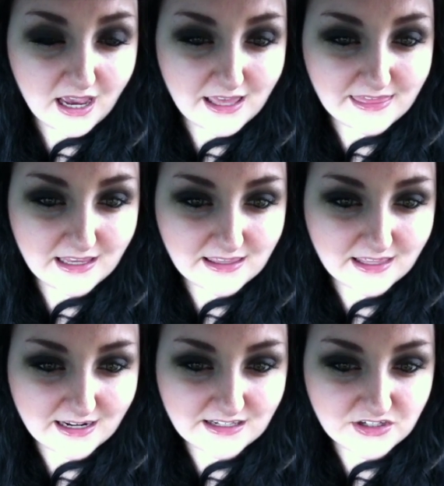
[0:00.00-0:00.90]
I think
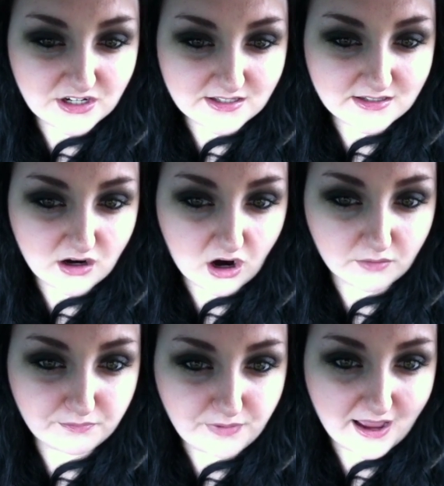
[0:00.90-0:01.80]
that it's just our
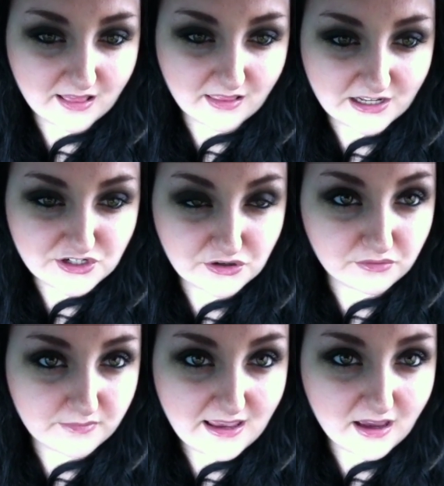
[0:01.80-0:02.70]
biological
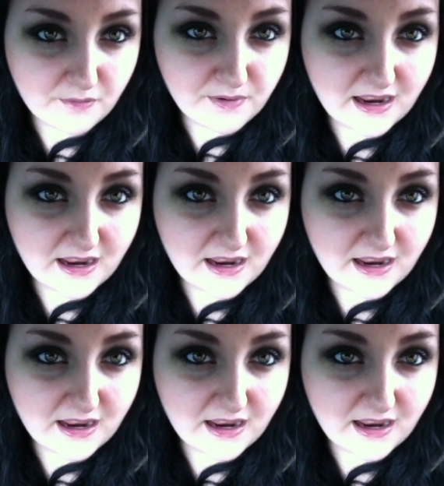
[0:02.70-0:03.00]
makeup,